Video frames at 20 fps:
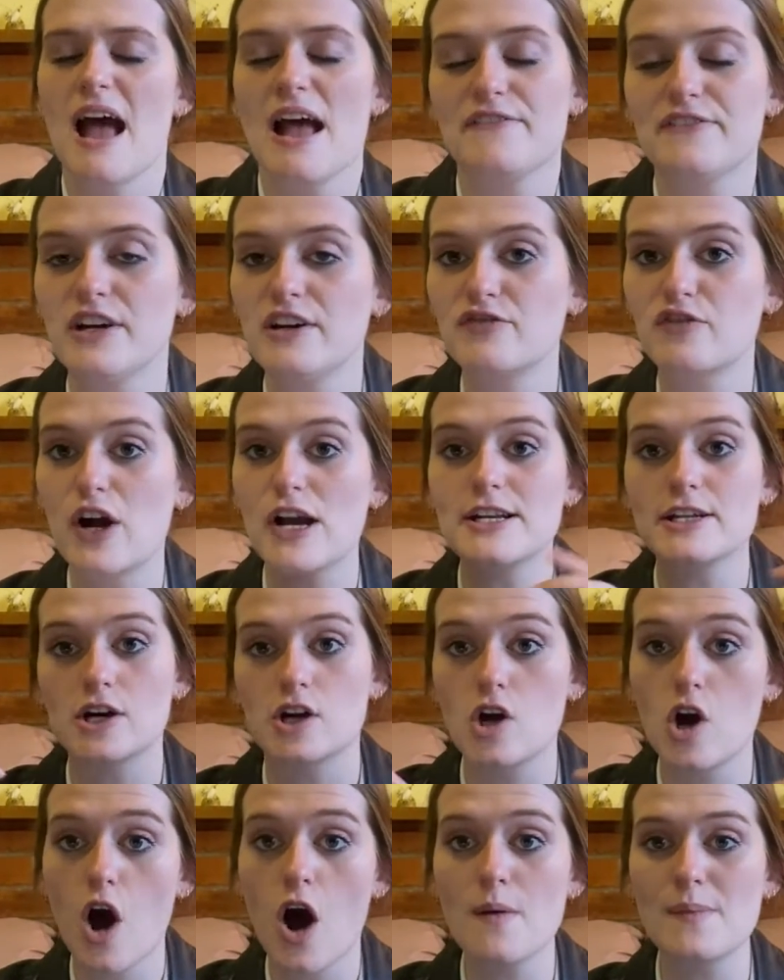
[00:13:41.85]
Feel free to
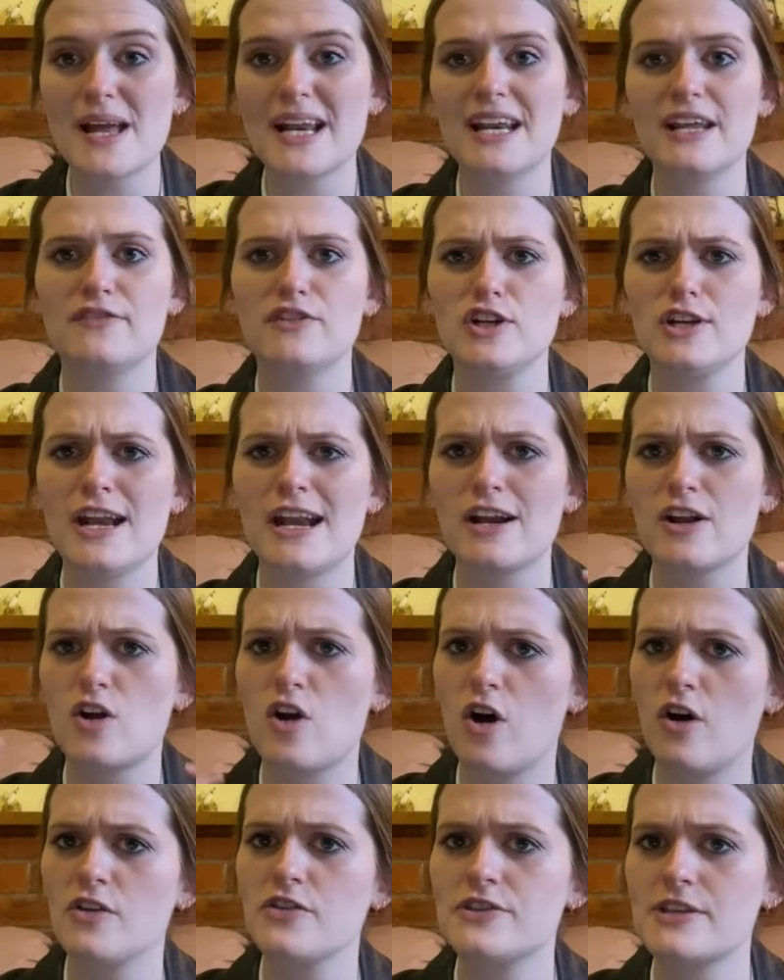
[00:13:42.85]
comment if you need a
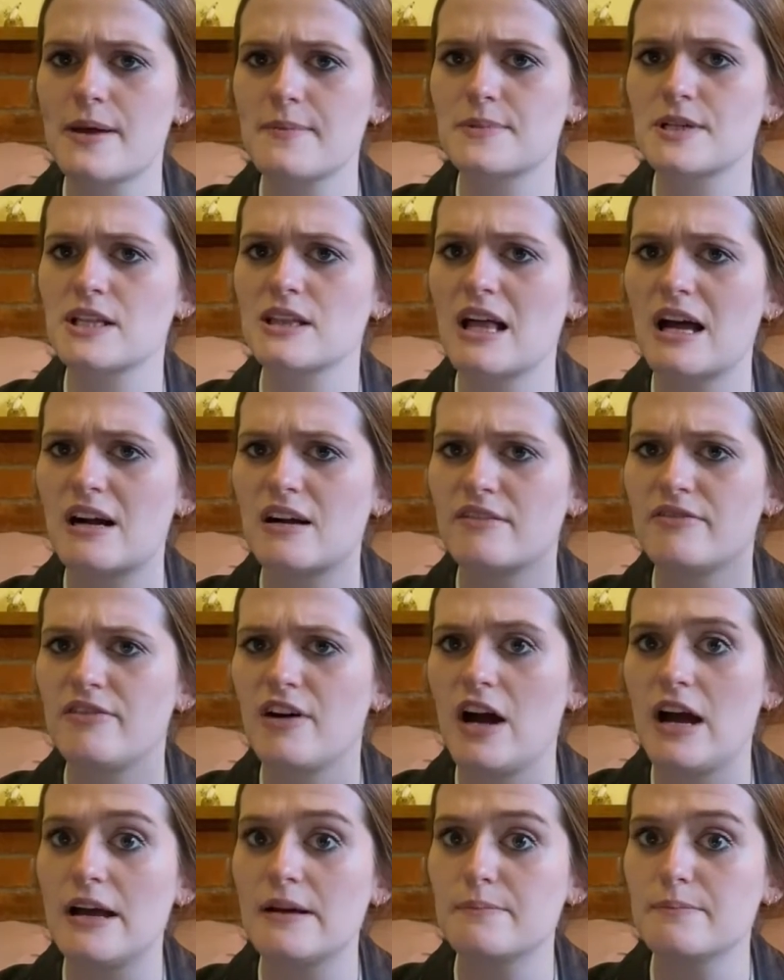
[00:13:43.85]
concept
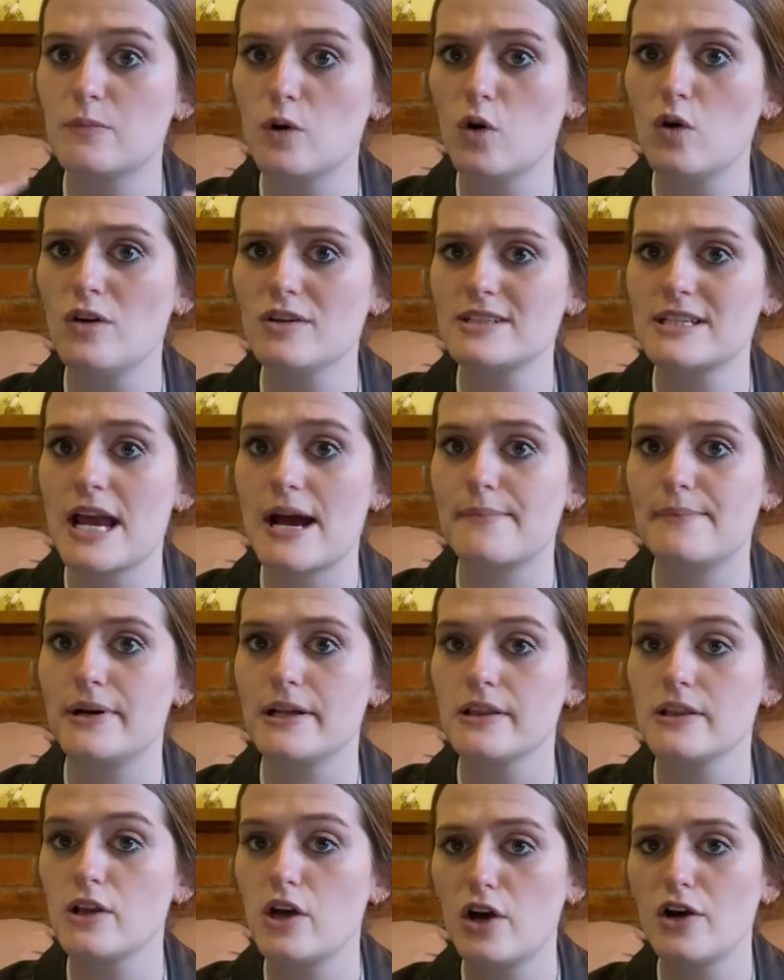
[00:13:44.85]
clarifying more down
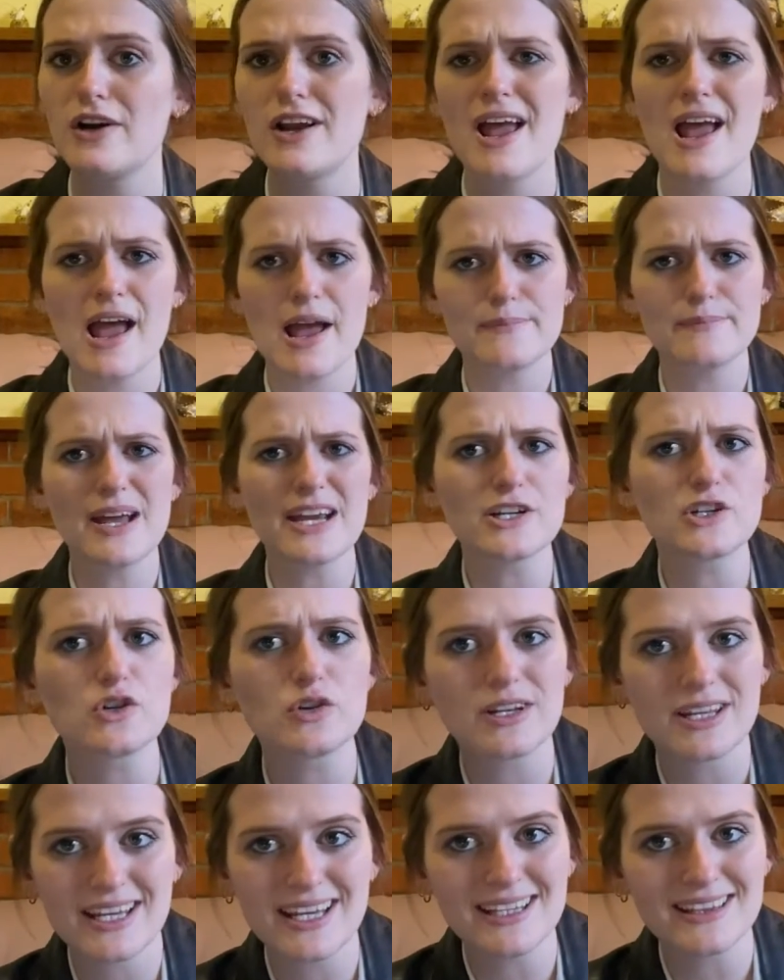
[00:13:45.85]
below. Make
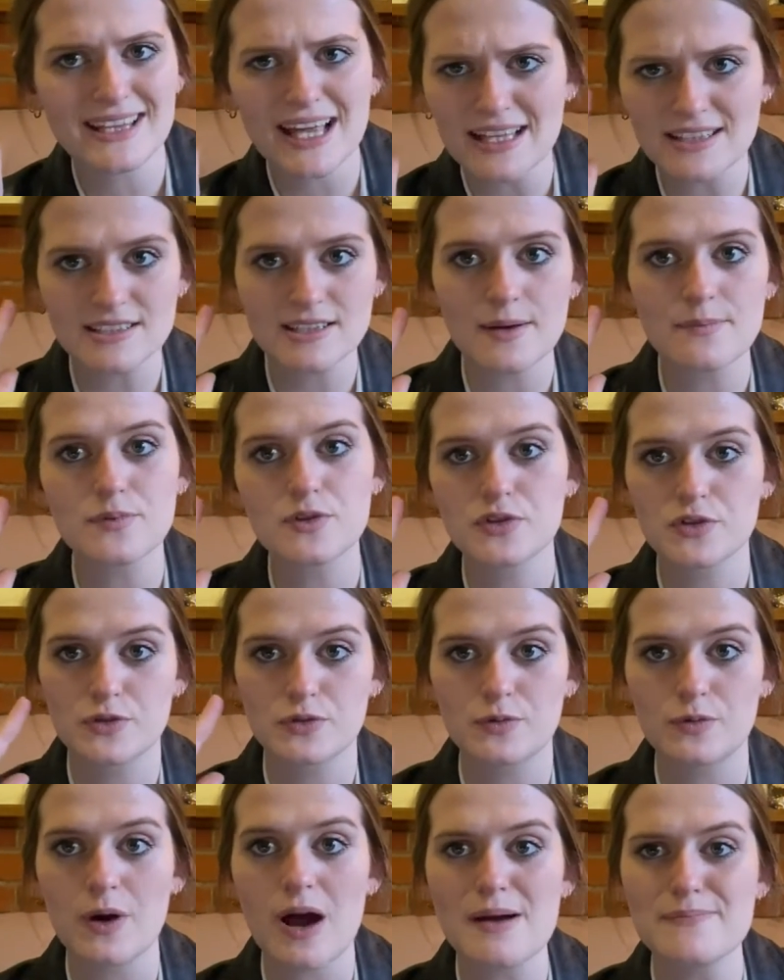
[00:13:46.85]
sure to hit that
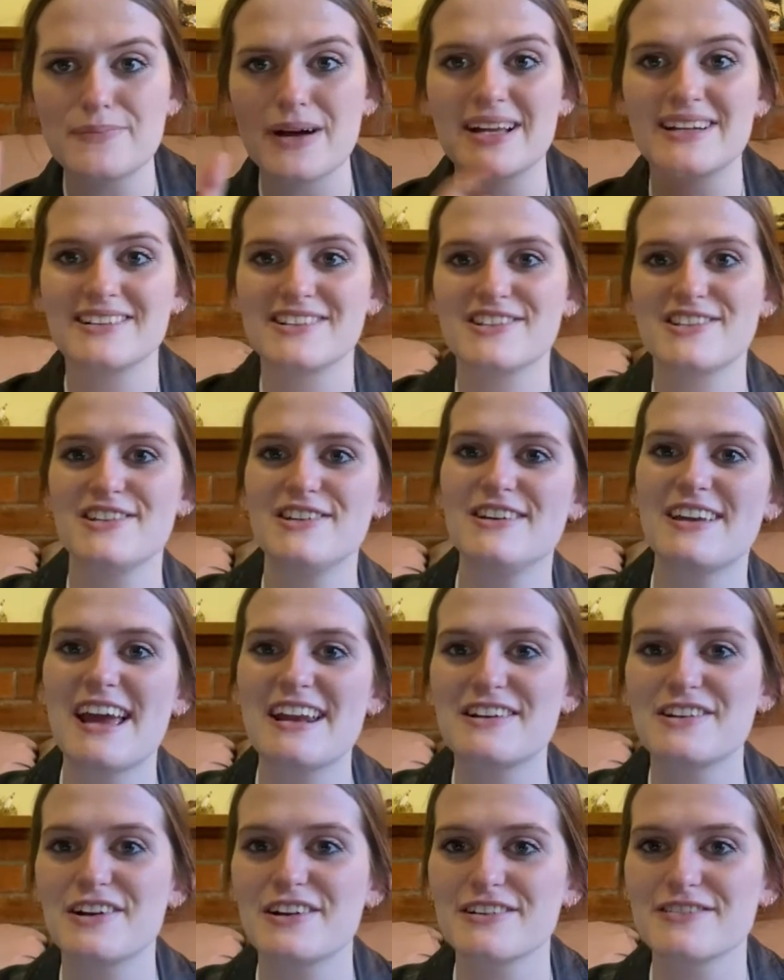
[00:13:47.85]
subscribe button so you get
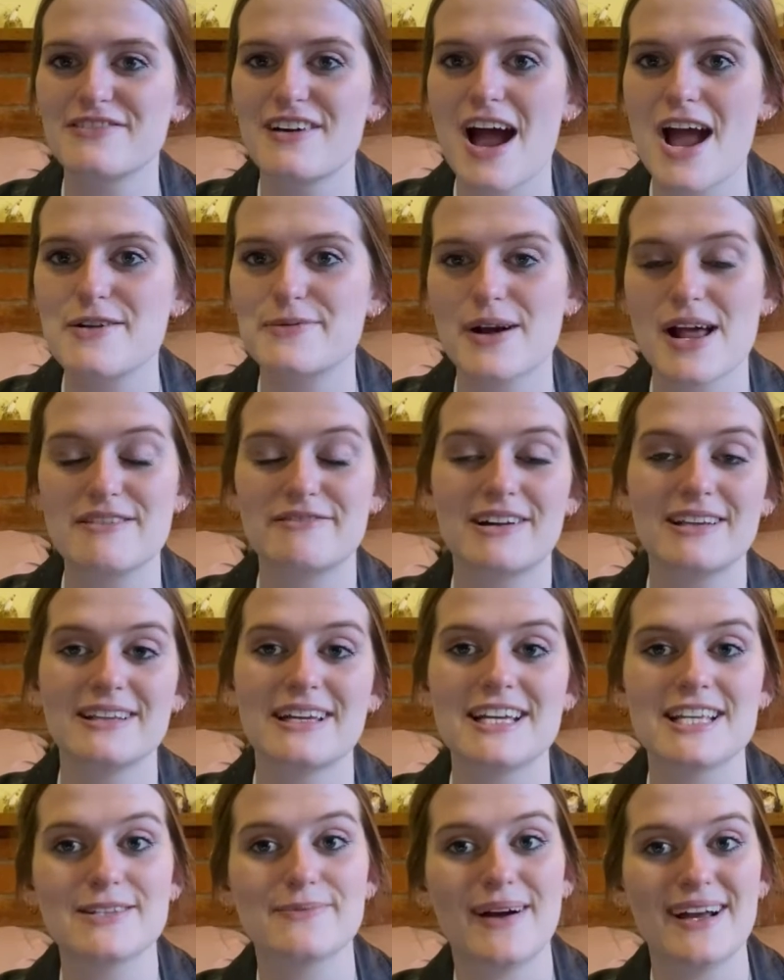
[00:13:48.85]
notified when I
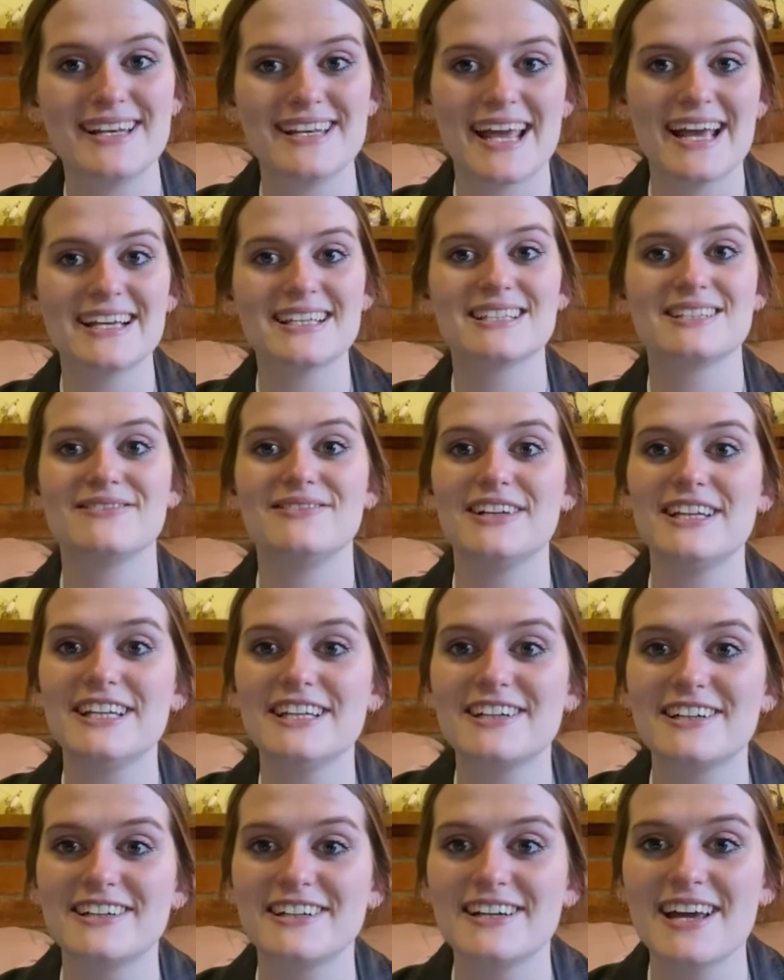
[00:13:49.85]
release my next
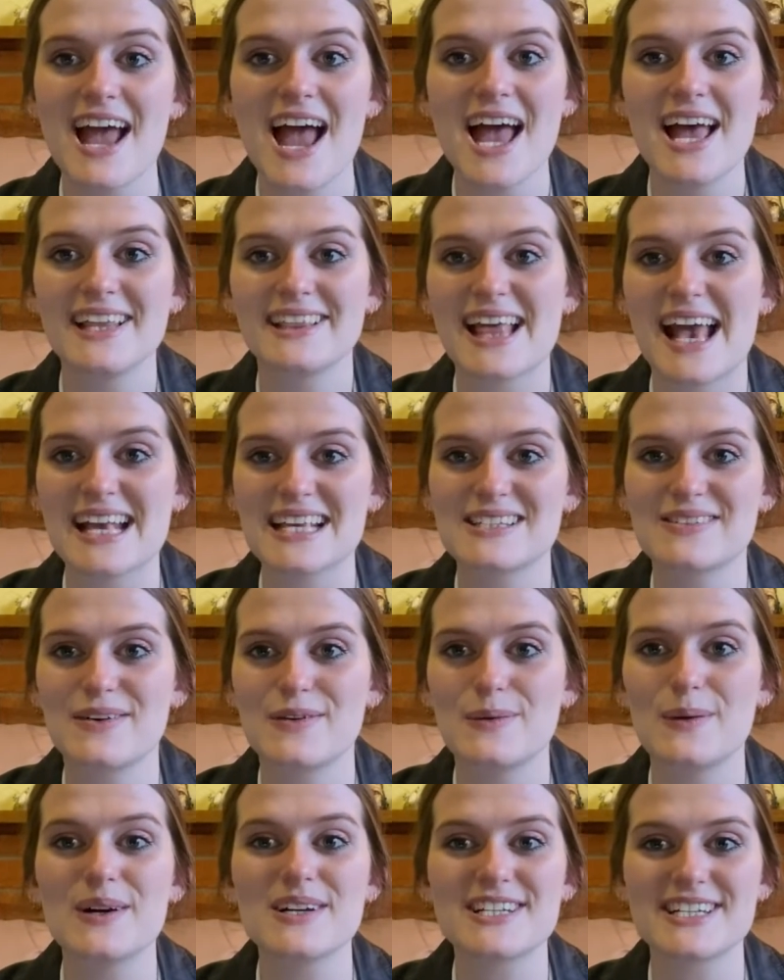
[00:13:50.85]
video. Thanks for
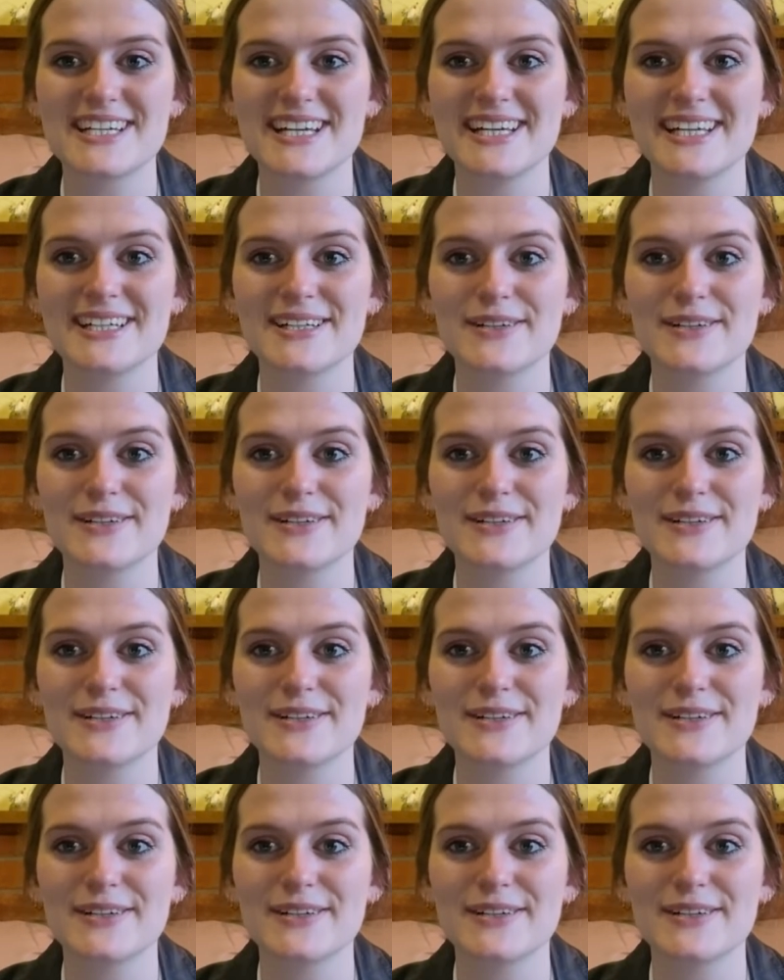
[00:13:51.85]
watching.